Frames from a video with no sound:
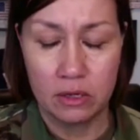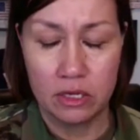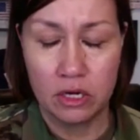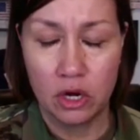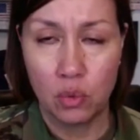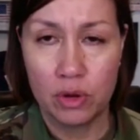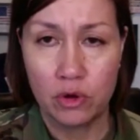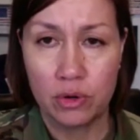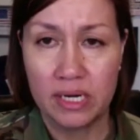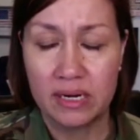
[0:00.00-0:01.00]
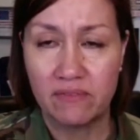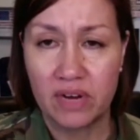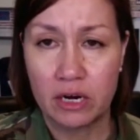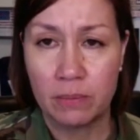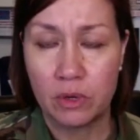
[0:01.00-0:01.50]
you know, we create an
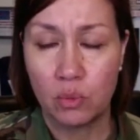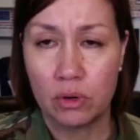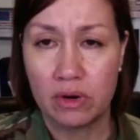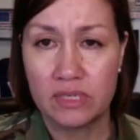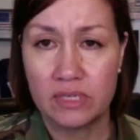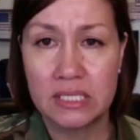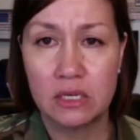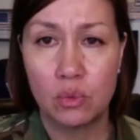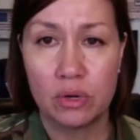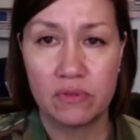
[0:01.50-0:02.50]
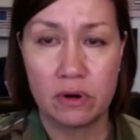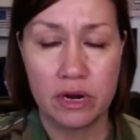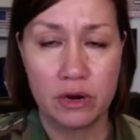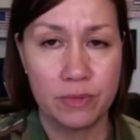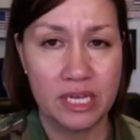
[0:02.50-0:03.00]
environment where every single one of our
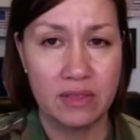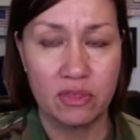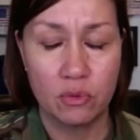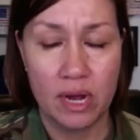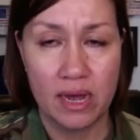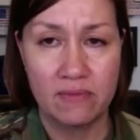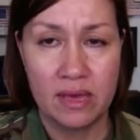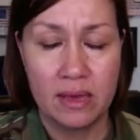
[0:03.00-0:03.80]
airmen can thrive.